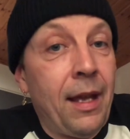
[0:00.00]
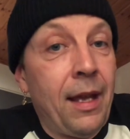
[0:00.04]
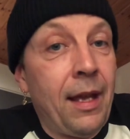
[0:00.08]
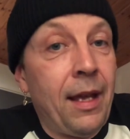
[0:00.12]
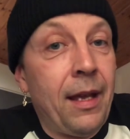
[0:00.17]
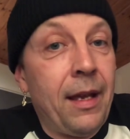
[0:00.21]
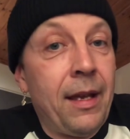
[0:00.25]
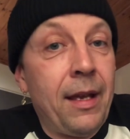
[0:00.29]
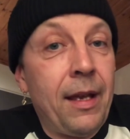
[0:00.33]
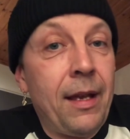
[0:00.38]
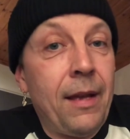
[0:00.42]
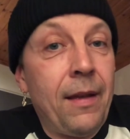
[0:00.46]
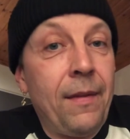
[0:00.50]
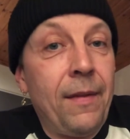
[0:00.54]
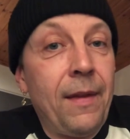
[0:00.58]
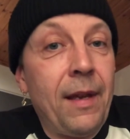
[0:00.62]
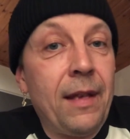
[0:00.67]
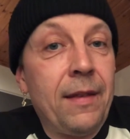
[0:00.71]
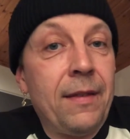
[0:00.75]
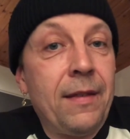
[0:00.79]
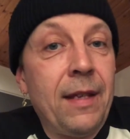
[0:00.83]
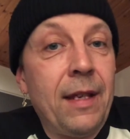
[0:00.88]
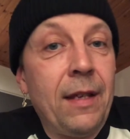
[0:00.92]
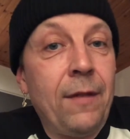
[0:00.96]

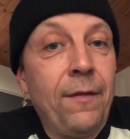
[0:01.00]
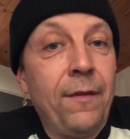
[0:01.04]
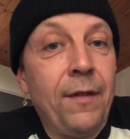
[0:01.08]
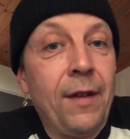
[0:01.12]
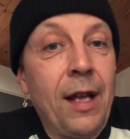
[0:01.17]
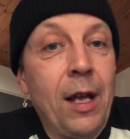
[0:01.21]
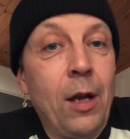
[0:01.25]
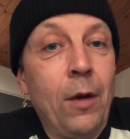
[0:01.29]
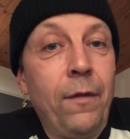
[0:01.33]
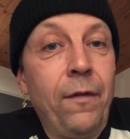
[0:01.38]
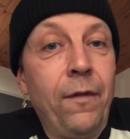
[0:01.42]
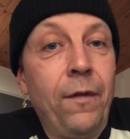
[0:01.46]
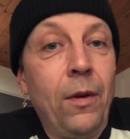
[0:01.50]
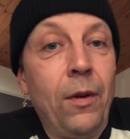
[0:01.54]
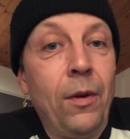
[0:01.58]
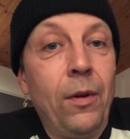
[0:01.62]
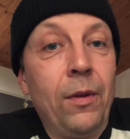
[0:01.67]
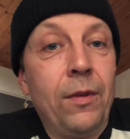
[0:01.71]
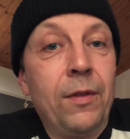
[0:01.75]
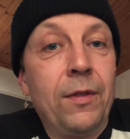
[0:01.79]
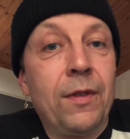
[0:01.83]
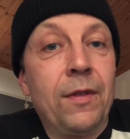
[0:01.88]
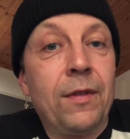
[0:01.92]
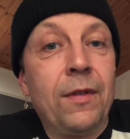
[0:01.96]
That's it for now,
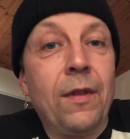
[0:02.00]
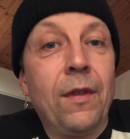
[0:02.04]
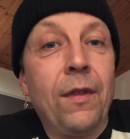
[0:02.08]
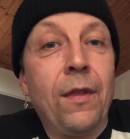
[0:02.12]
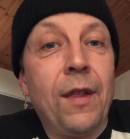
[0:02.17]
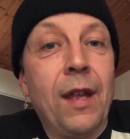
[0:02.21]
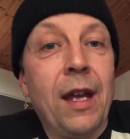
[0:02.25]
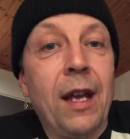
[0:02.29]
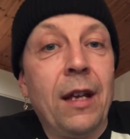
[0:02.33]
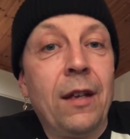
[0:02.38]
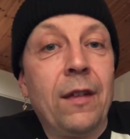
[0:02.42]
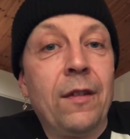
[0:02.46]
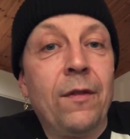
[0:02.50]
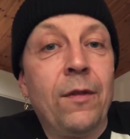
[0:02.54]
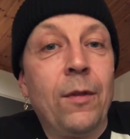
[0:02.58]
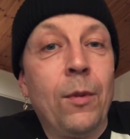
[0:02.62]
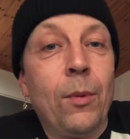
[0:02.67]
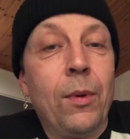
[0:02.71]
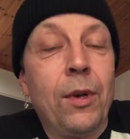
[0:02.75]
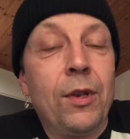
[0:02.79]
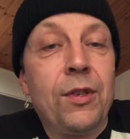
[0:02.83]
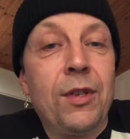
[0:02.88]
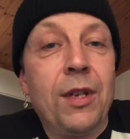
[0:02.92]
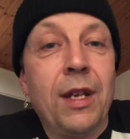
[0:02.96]
folks. Thanks for
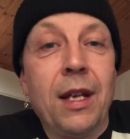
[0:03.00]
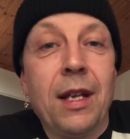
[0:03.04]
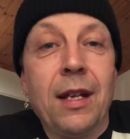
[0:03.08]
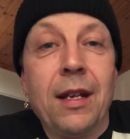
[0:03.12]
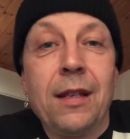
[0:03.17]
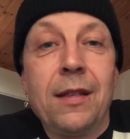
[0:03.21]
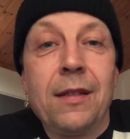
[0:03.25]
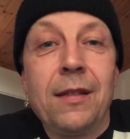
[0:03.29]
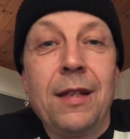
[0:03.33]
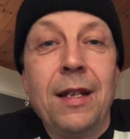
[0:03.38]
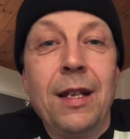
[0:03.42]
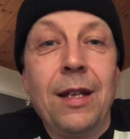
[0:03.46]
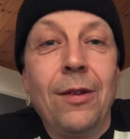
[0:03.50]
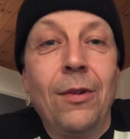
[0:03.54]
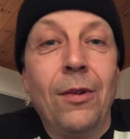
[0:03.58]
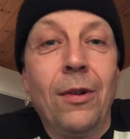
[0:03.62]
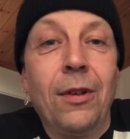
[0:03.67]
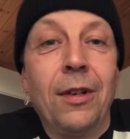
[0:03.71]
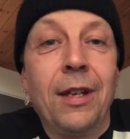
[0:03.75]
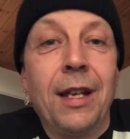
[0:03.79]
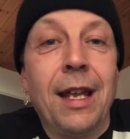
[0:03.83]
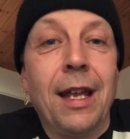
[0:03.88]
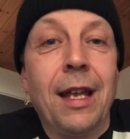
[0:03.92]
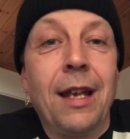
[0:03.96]
watching, and I'll see you
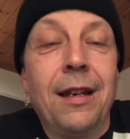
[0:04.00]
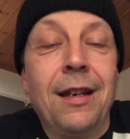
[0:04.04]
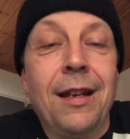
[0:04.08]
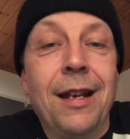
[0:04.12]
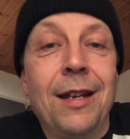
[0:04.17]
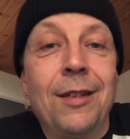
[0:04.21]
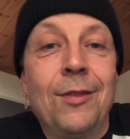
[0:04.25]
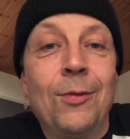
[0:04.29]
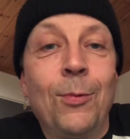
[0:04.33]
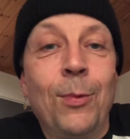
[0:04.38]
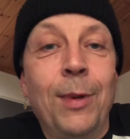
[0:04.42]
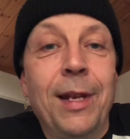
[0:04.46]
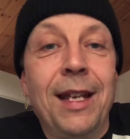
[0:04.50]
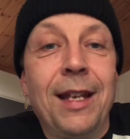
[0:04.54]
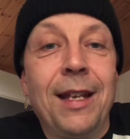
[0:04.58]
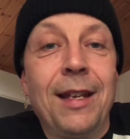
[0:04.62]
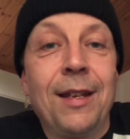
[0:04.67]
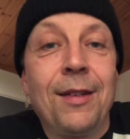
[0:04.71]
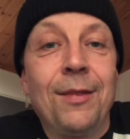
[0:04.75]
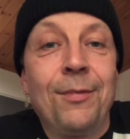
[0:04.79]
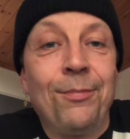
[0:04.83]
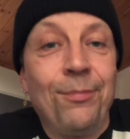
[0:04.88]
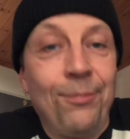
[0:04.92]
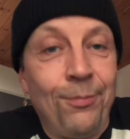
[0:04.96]
all again next
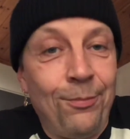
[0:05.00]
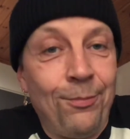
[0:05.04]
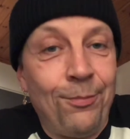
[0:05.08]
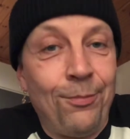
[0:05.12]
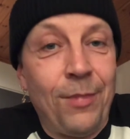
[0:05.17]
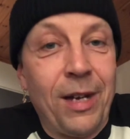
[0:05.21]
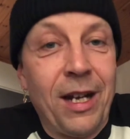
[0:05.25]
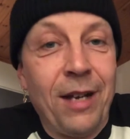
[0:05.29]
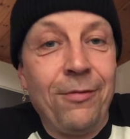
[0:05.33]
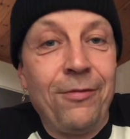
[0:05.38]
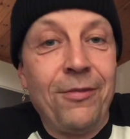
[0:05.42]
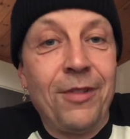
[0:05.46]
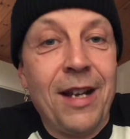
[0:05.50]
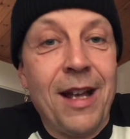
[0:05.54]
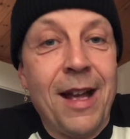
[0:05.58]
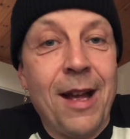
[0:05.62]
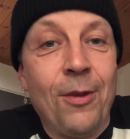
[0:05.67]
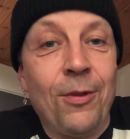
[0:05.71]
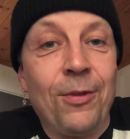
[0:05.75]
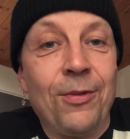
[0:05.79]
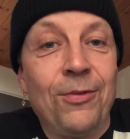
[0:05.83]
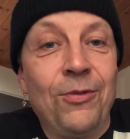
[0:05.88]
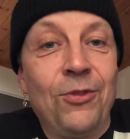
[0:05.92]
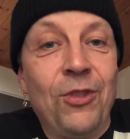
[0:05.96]
week. Bye for
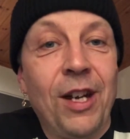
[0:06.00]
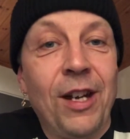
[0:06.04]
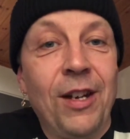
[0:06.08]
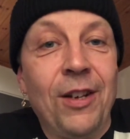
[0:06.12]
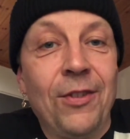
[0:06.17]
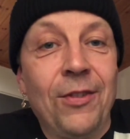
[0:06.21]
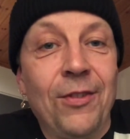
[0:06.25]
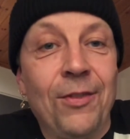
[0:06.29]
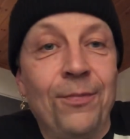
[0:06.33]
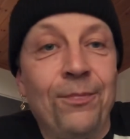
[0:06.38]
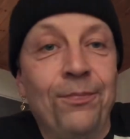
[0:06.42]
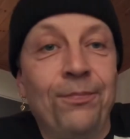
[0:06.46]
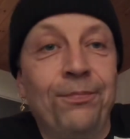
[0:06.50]
now. Cheers.